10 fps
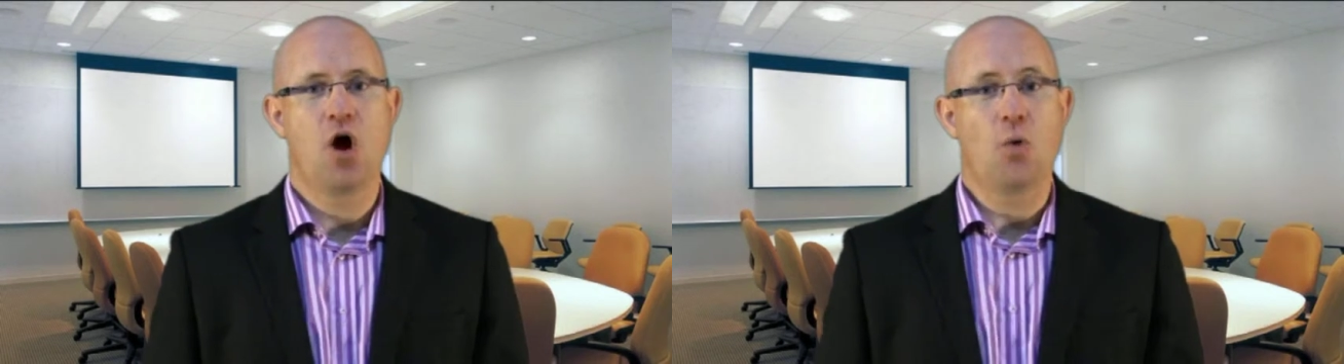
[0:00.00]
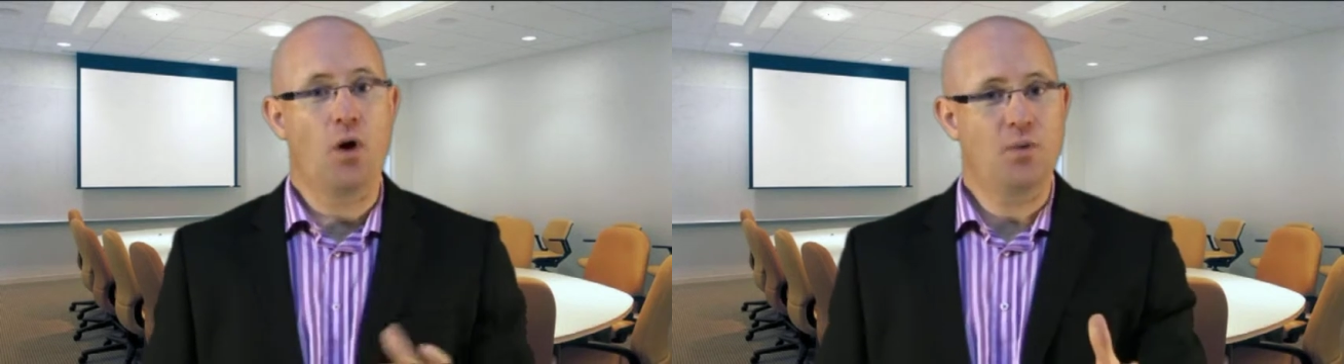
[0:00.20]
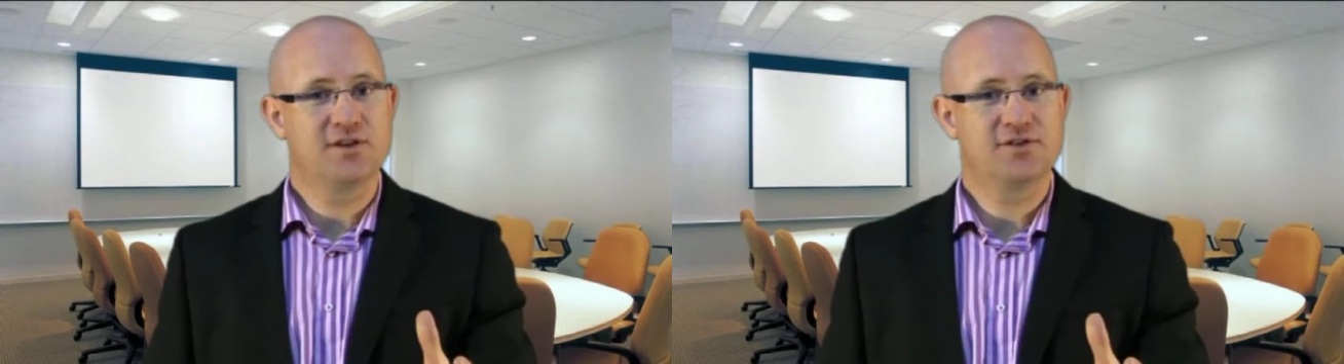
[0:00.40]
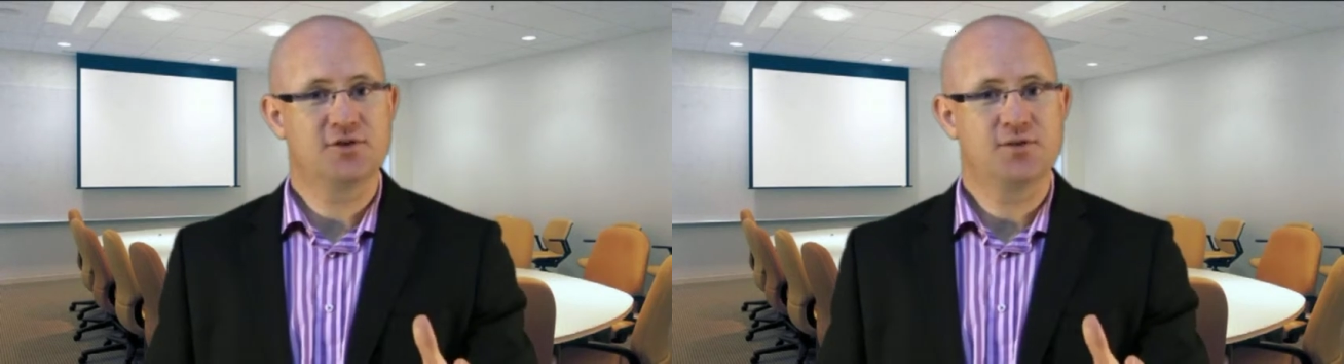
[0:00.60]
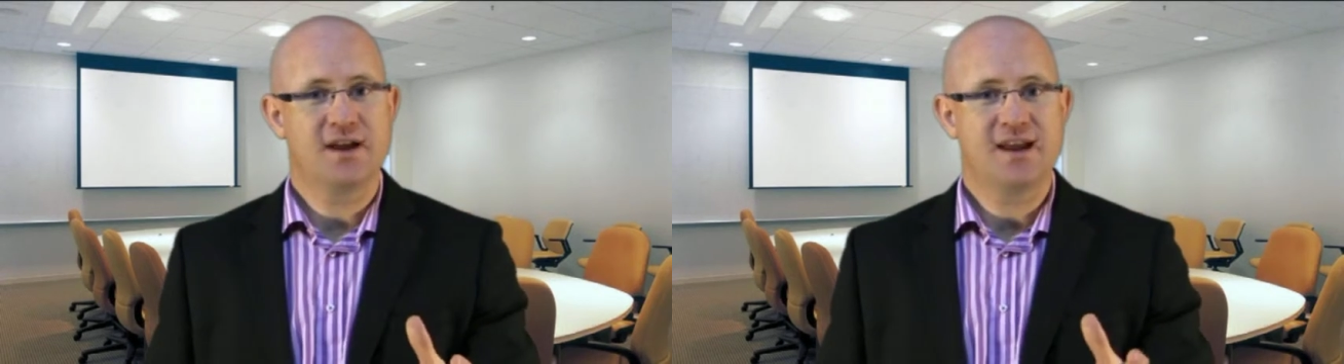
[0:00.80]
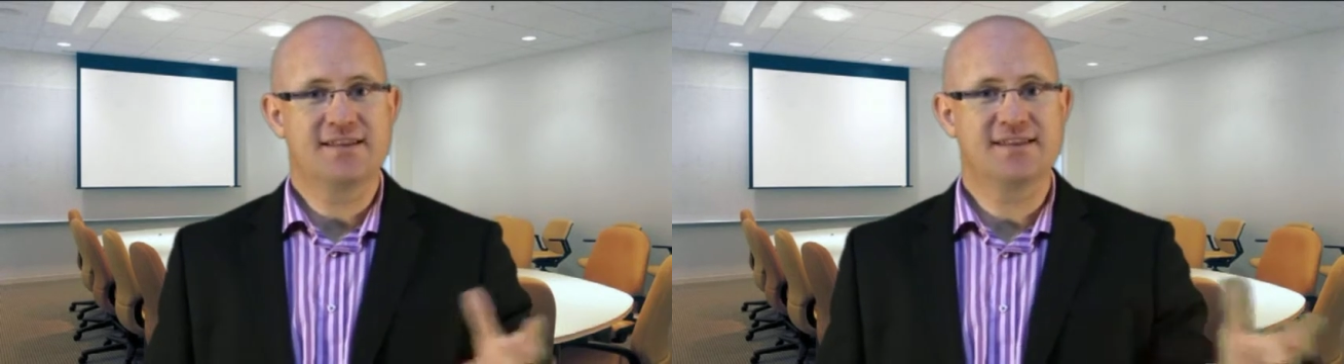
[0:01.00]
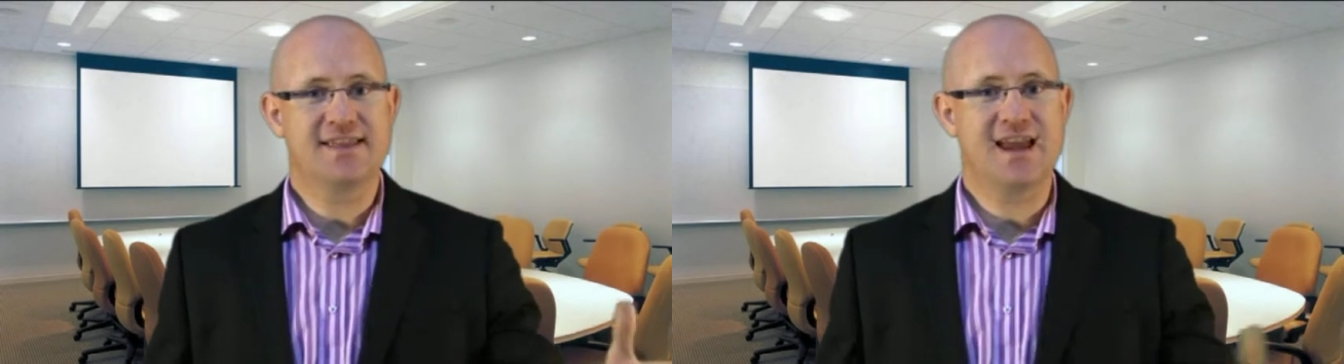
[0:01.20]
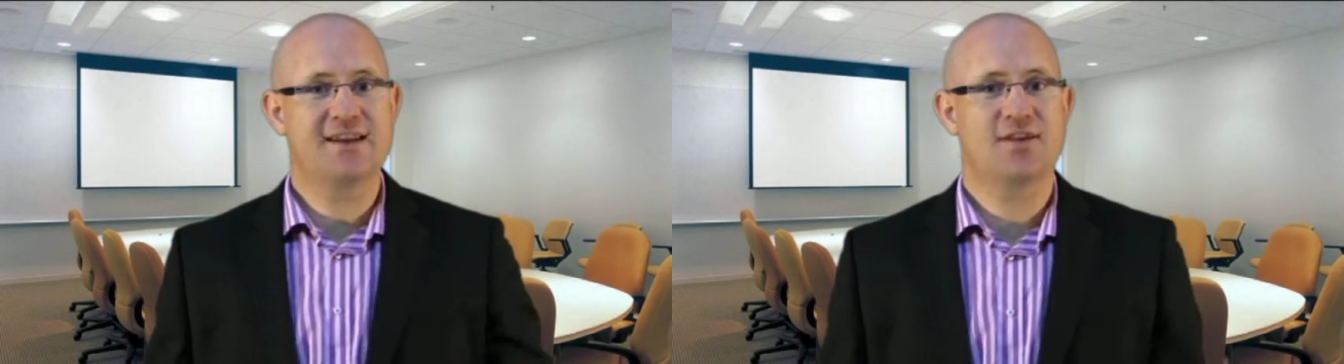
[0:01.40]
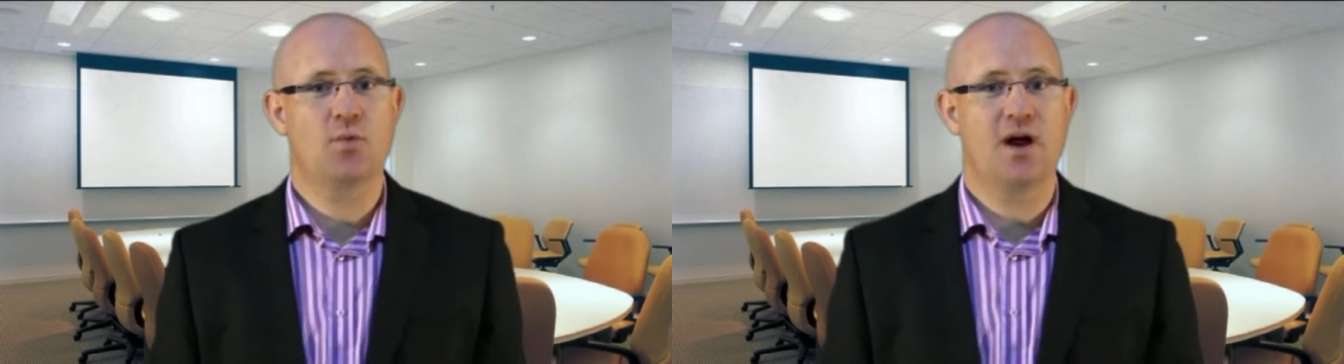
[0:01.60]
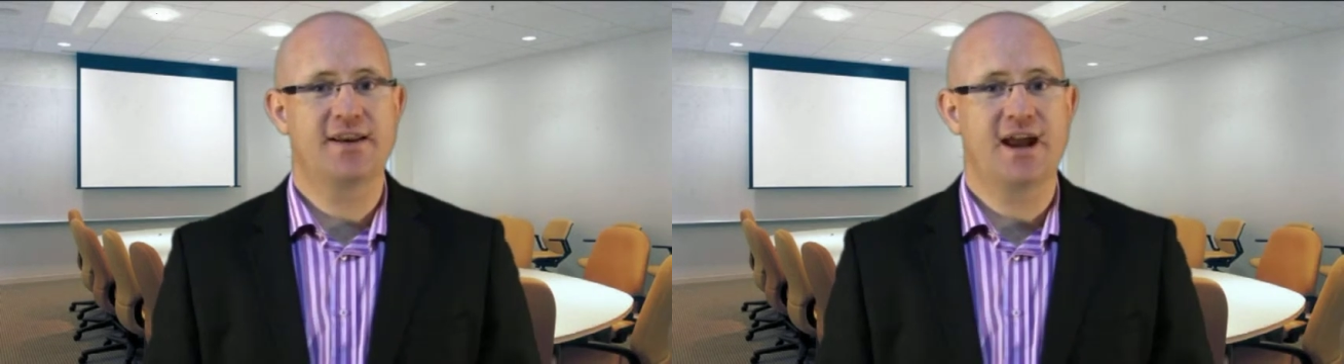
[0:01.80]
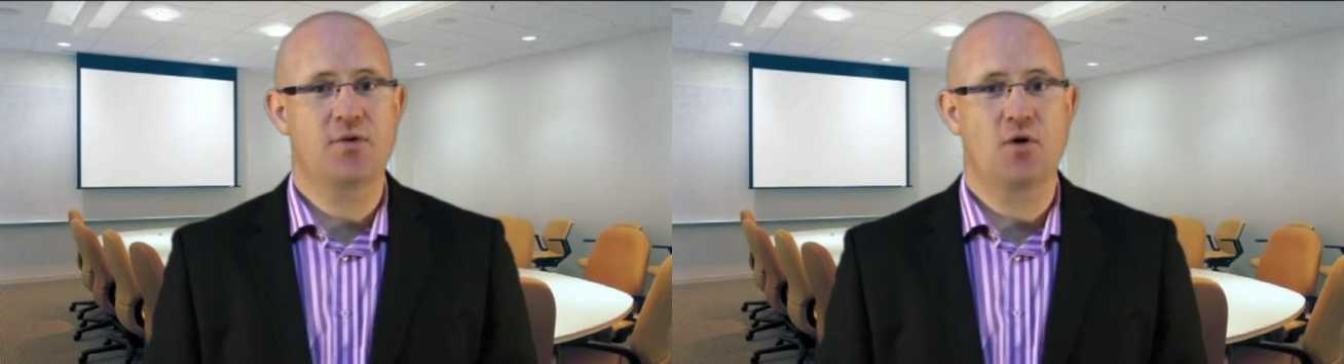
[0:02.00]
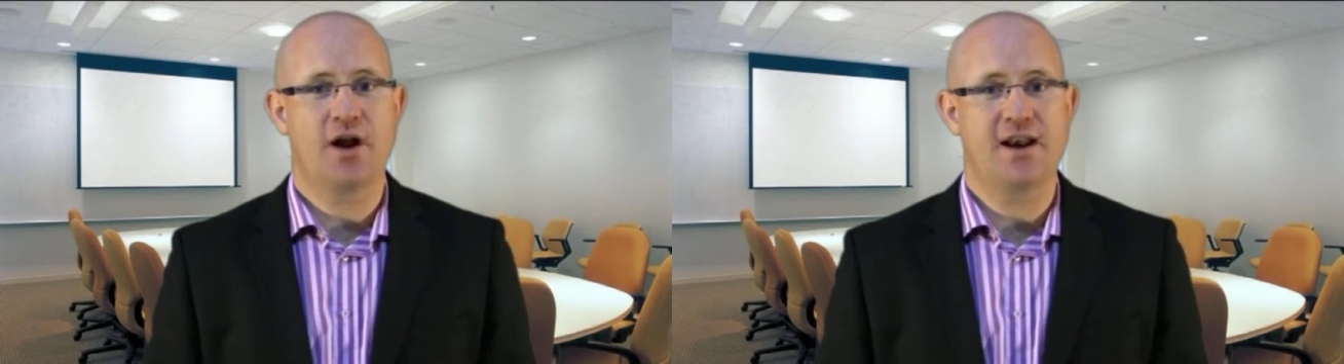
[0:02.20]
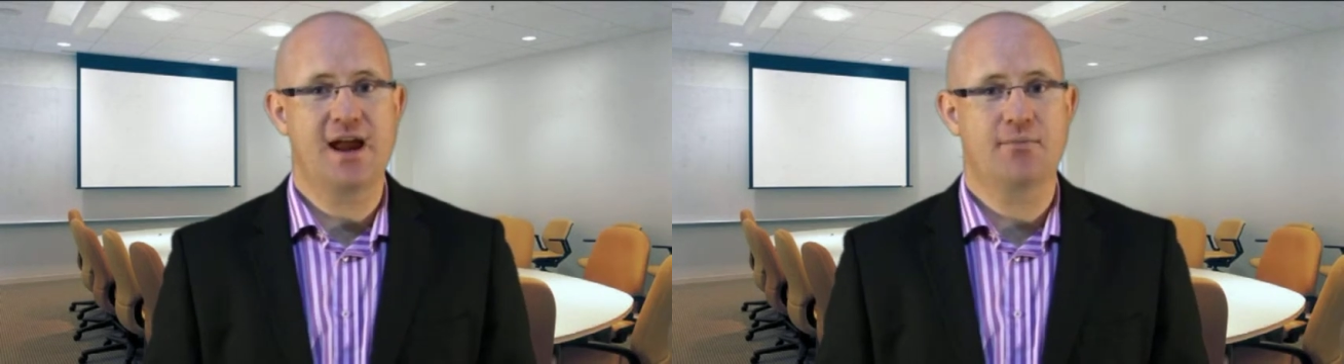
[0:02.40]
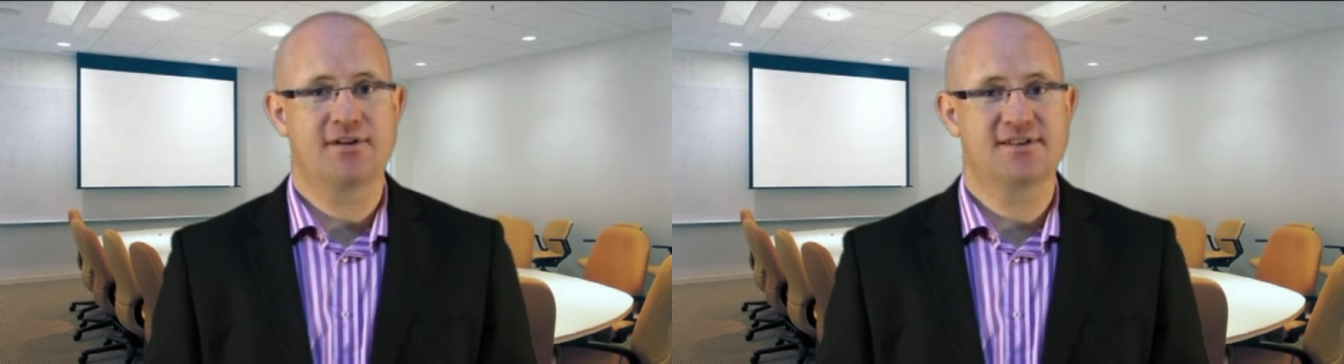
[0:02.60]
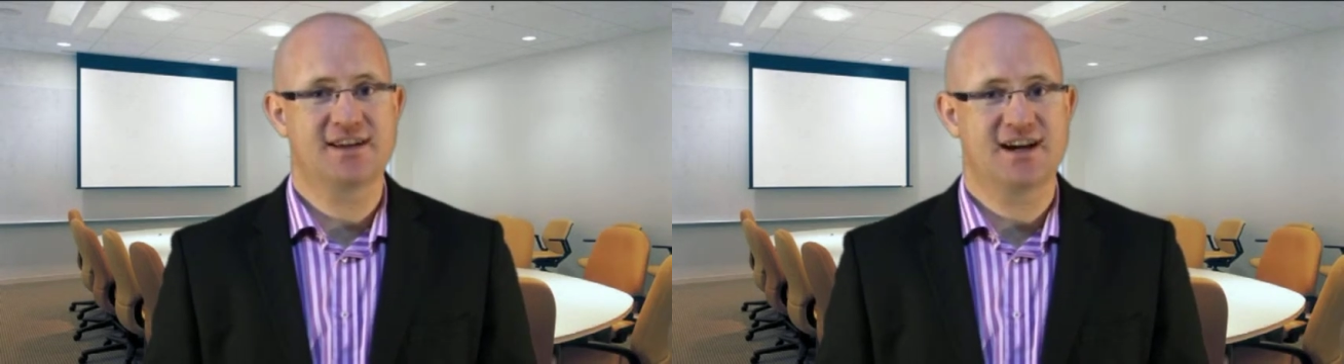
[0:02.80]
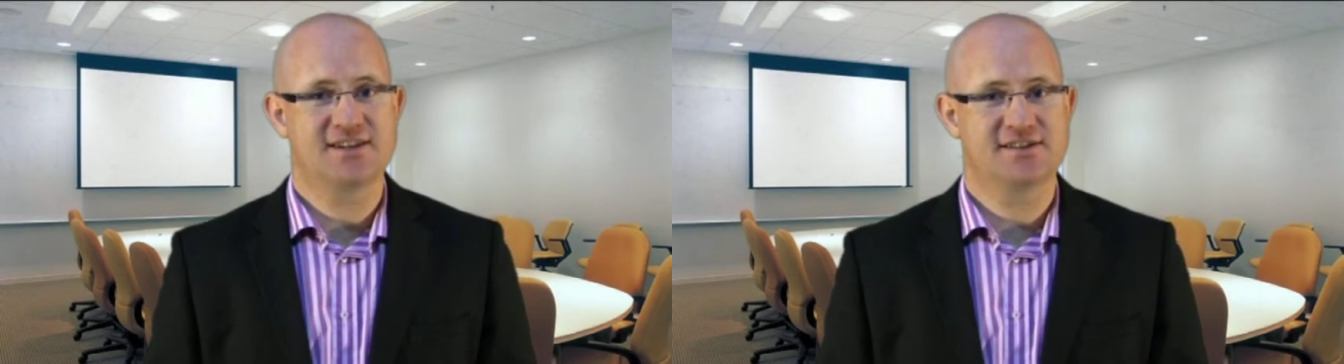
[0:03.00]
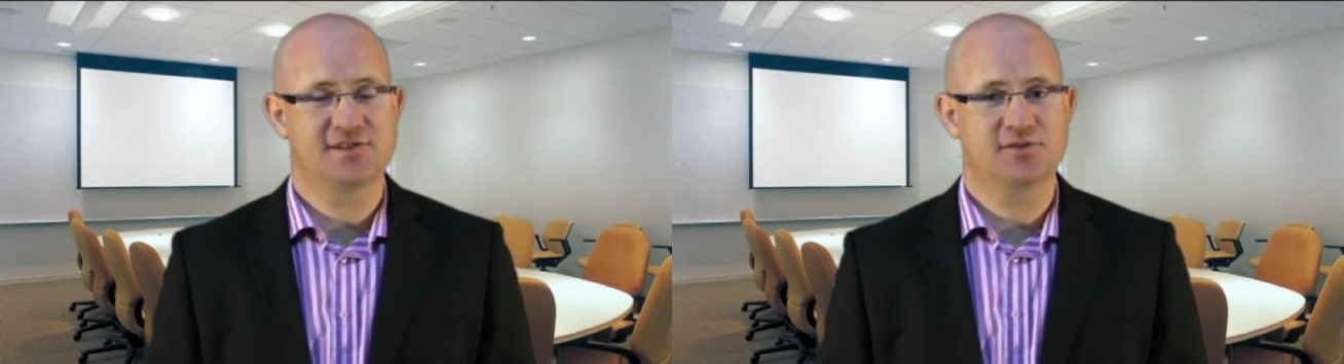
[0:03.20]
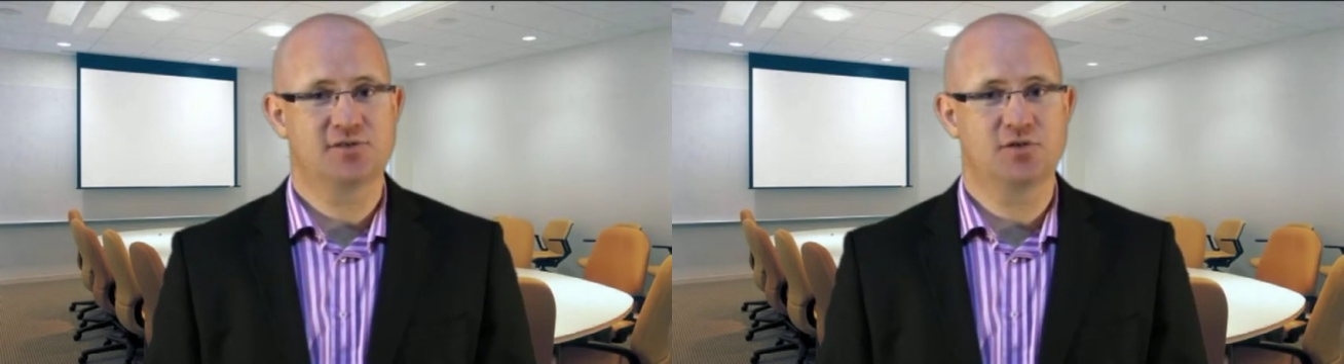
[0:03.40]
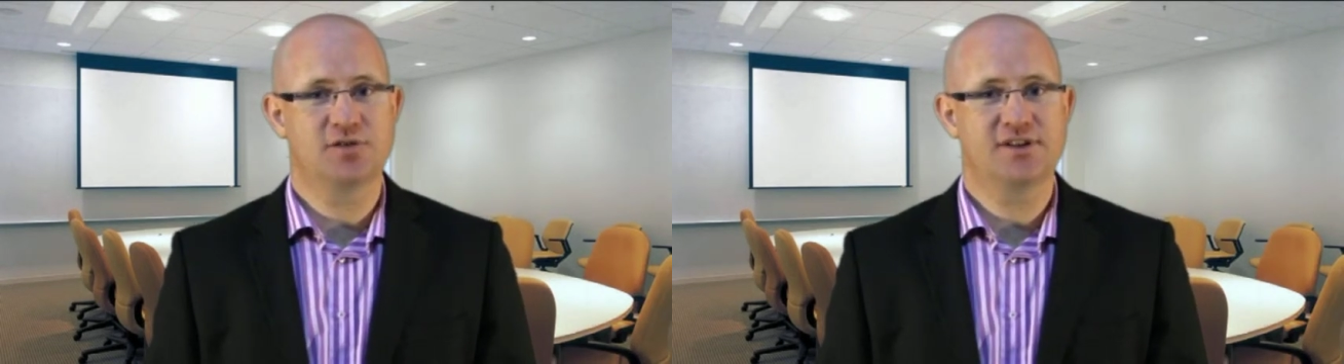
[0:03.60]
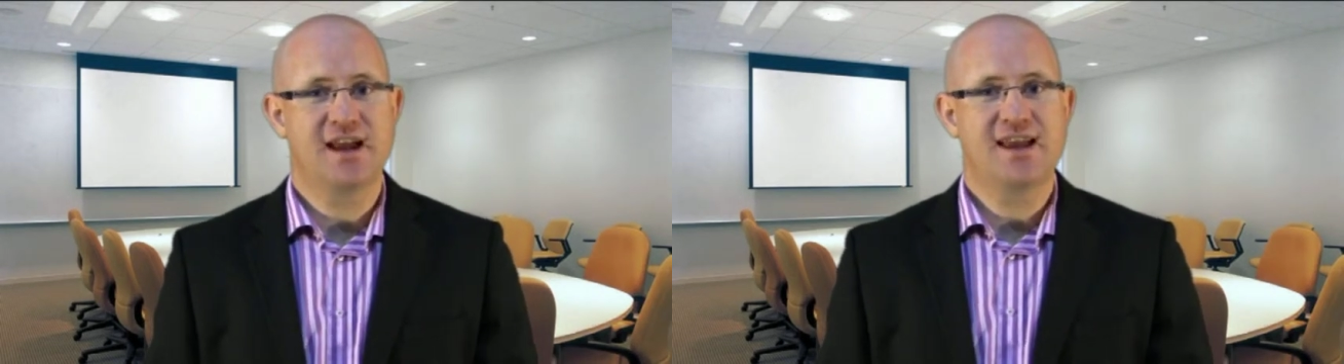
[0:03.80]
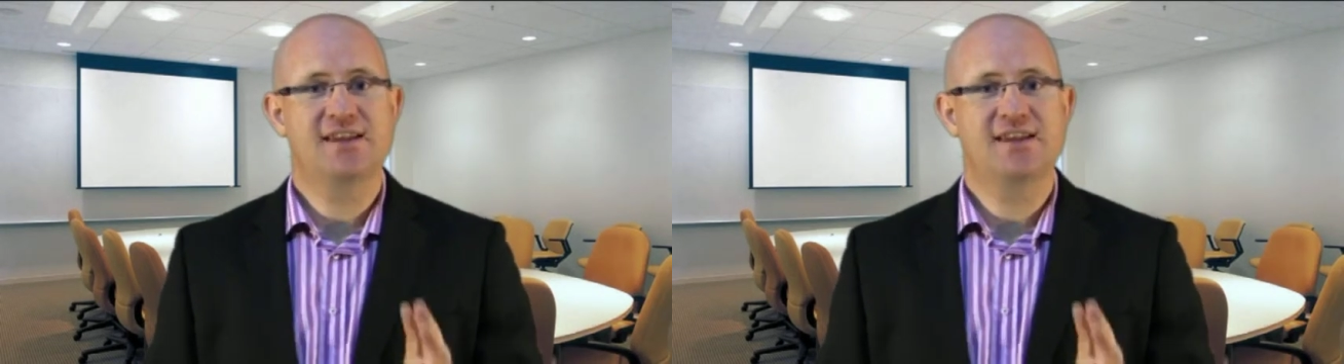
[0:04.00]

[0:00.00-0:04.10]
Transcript: What we do is at the end of the One Day Right Now Presentation Skills course